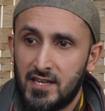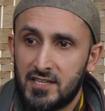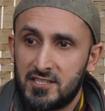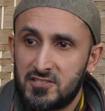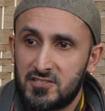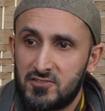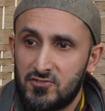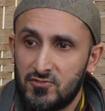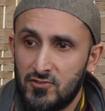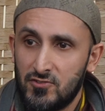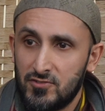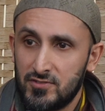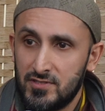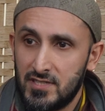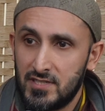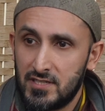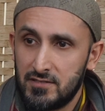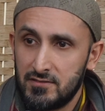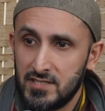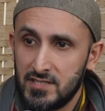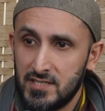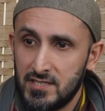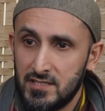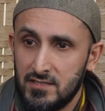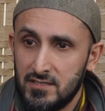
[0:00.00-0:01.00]

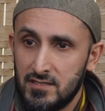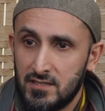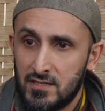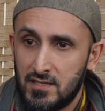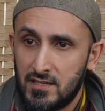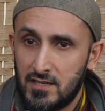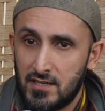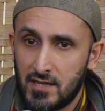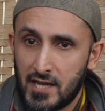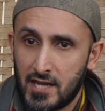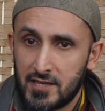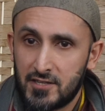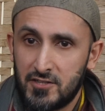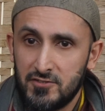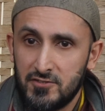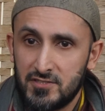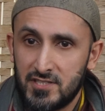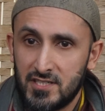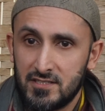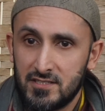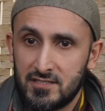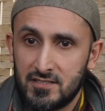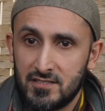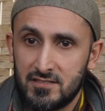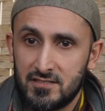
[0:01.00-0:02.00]
Extraordinary uh,
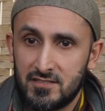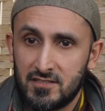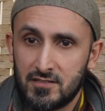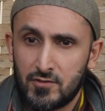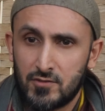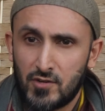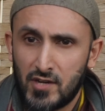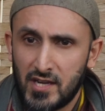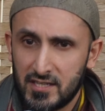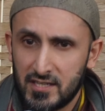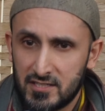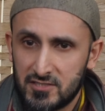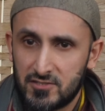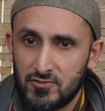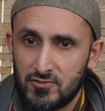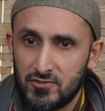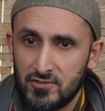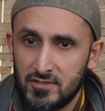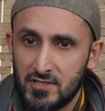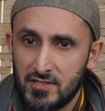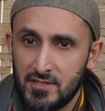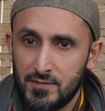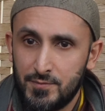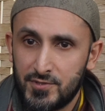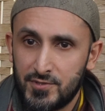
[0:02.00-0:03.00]
accusations require
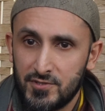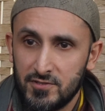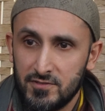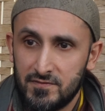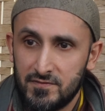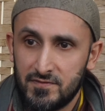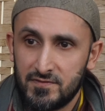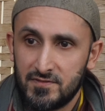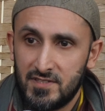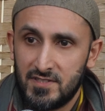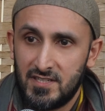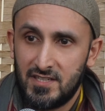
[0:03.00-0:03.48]
extraordinary proof.